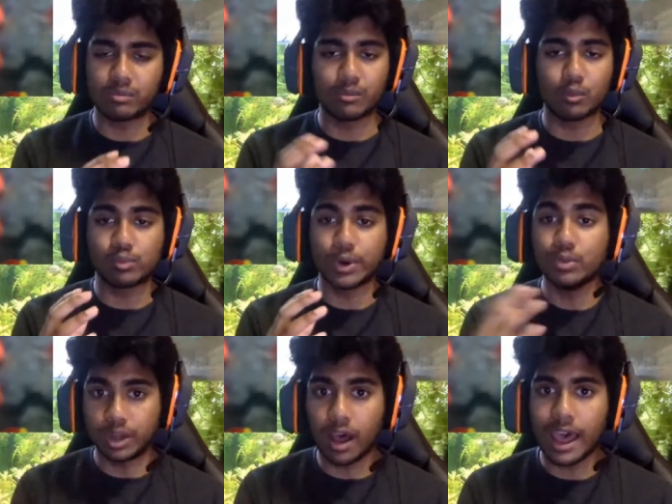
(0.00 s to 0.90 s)
will
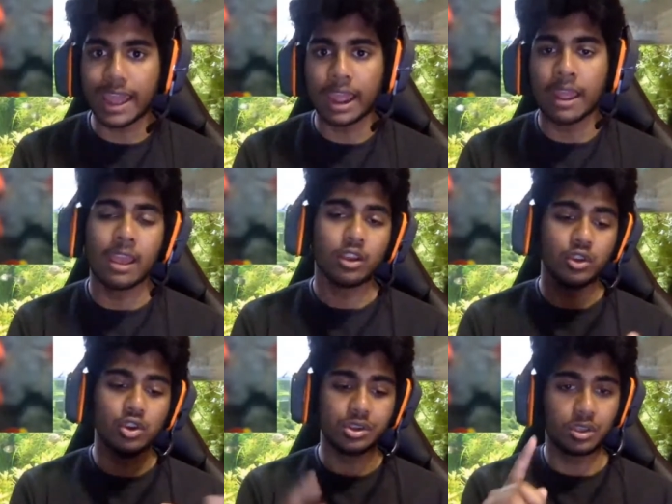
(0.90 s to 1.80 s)
die,
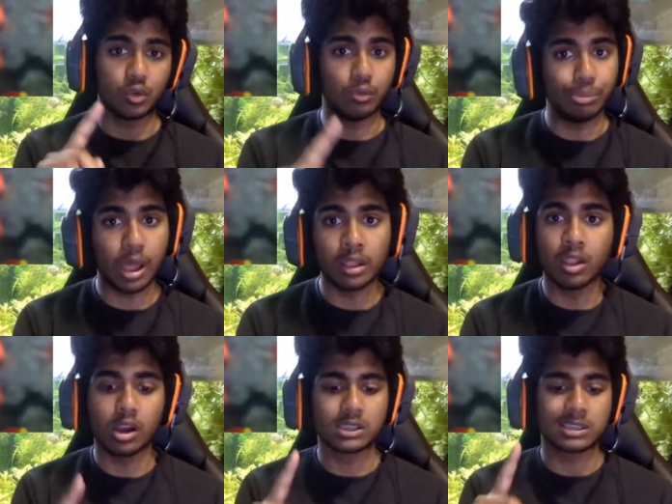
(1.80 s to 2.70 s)
usually through blood
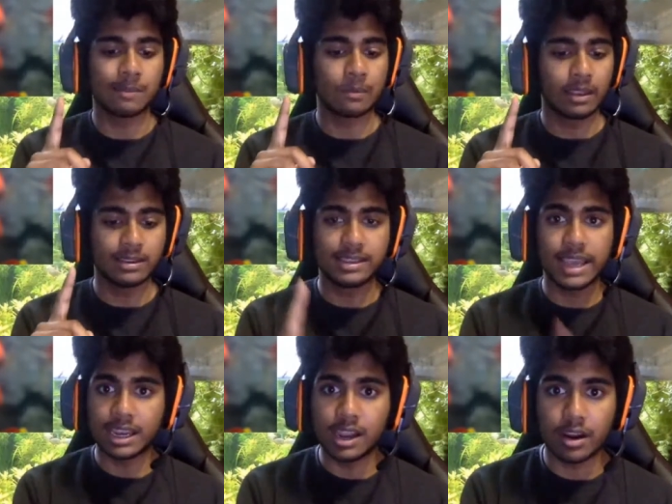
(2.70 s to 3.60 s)
loss,
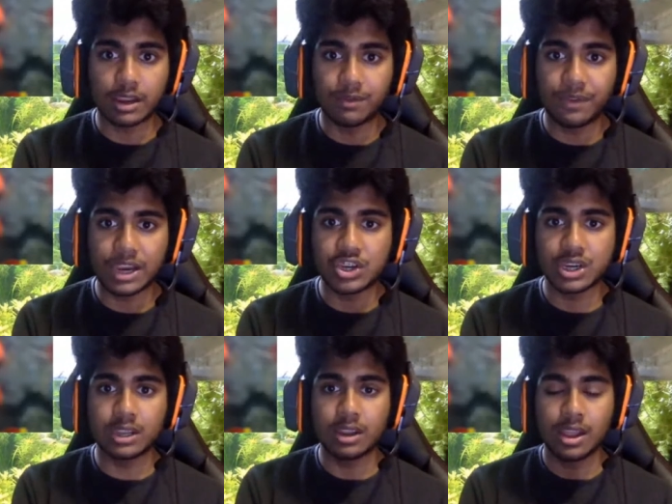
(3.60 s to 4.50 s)
secondary
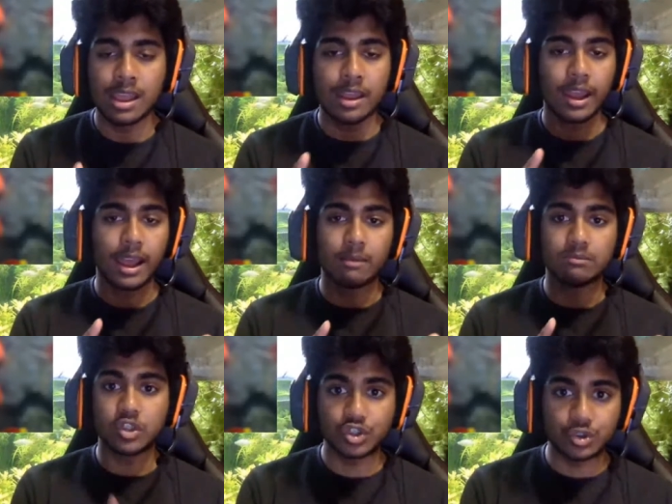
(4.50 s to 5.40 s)
infection, um,
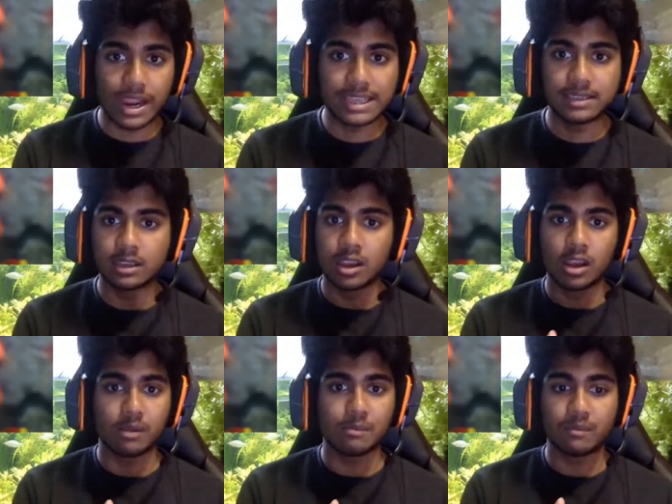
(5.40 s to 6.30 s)
stress,
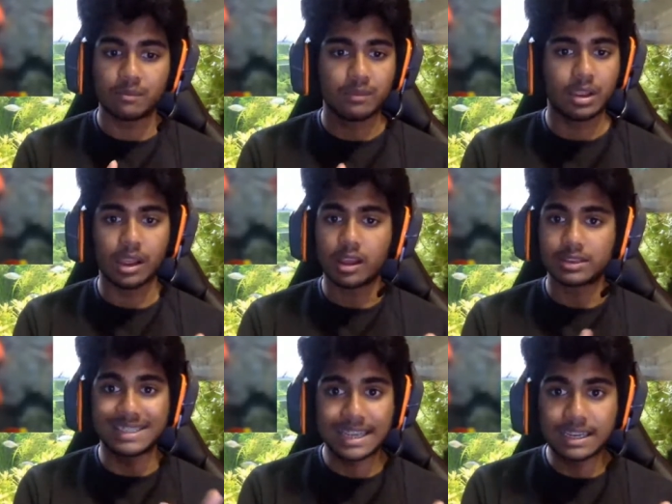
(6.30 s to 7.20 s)
uh,
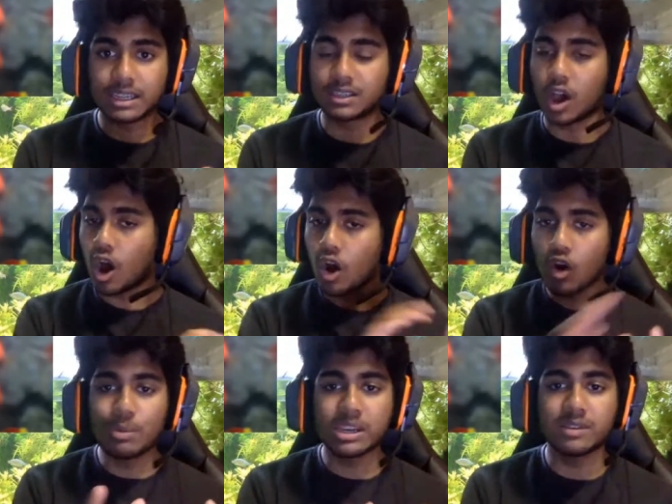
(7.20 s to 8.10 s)
sickness, a
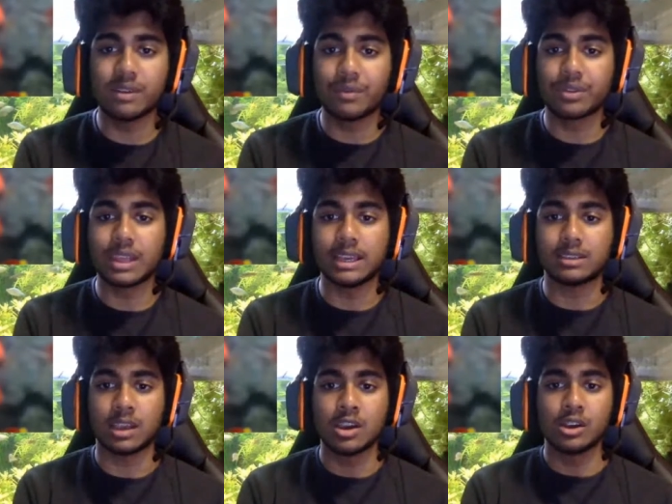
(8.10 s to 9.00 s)
whole bunch of different
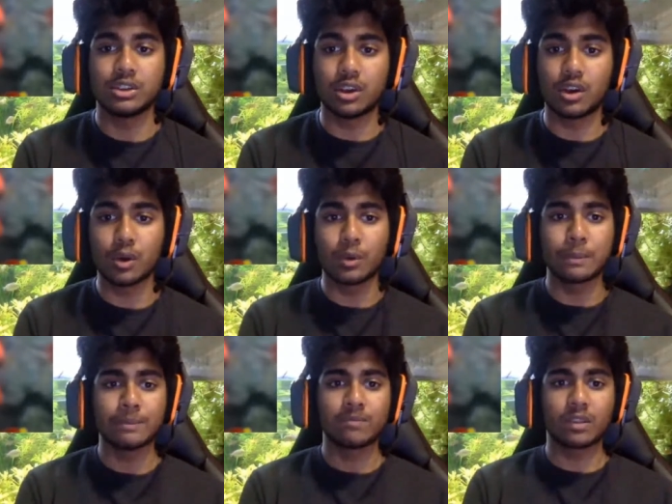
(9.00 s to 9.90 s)
things. So
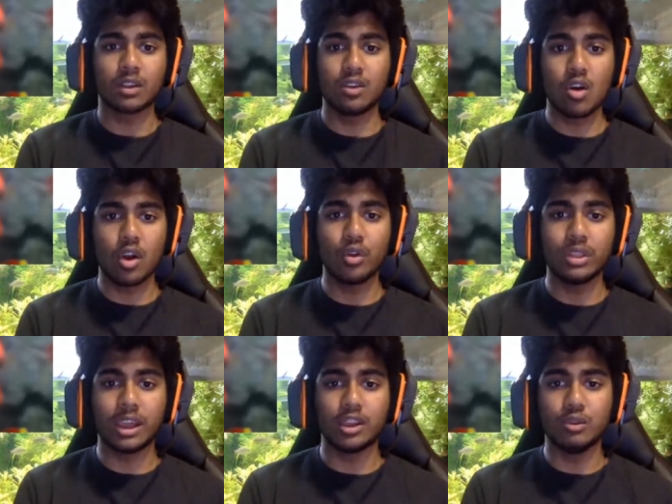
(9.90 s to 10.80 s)
not
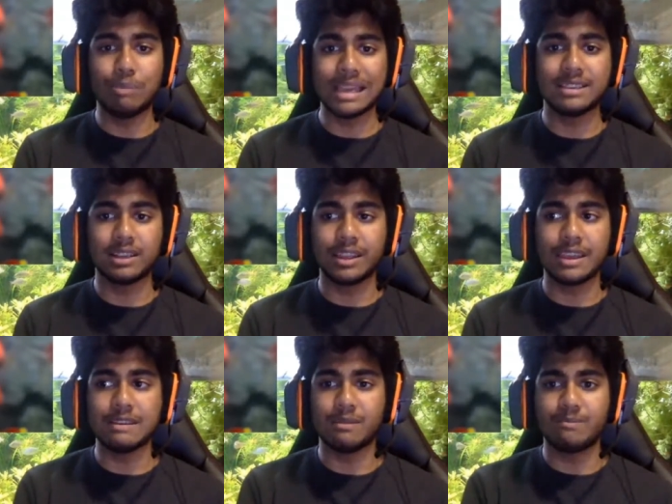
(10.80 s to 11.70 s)
only are you
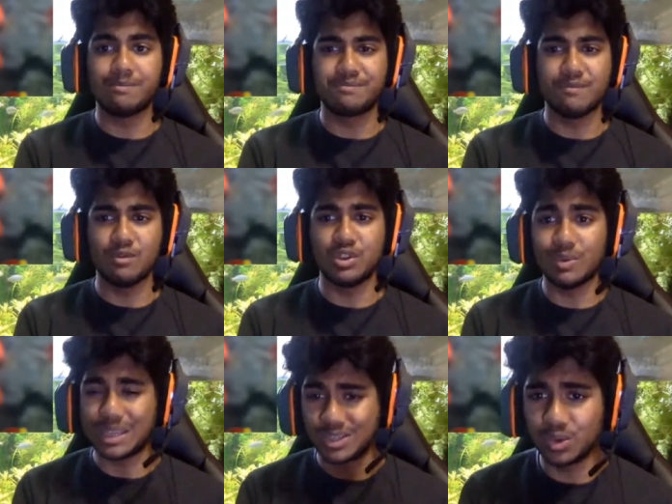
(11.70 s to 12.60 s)
basically
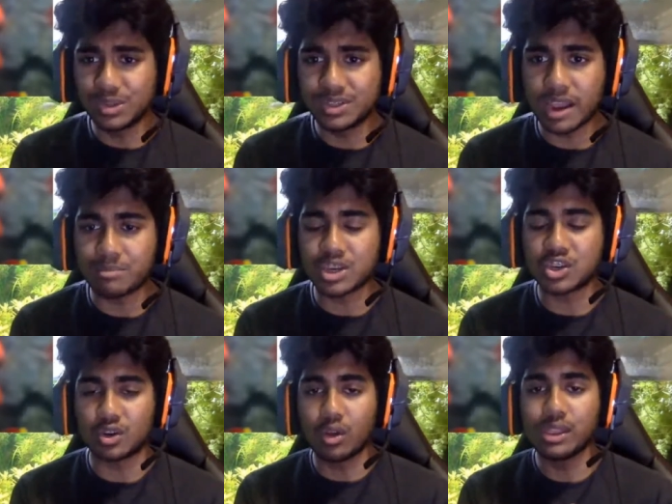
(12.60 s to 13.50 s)
doing a suicide
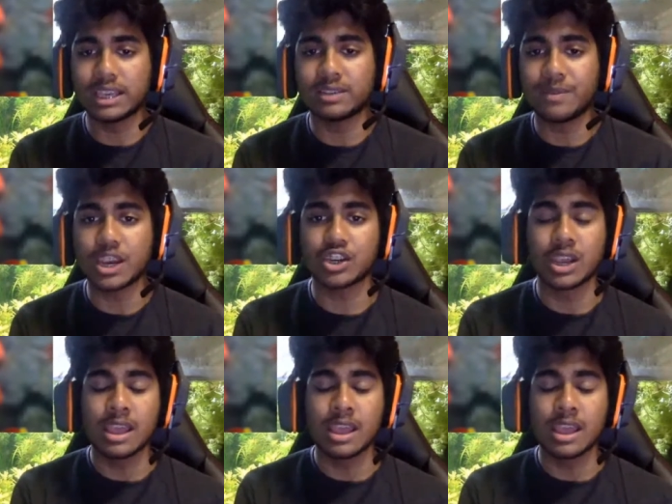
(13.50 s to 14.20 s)
mission on these fish,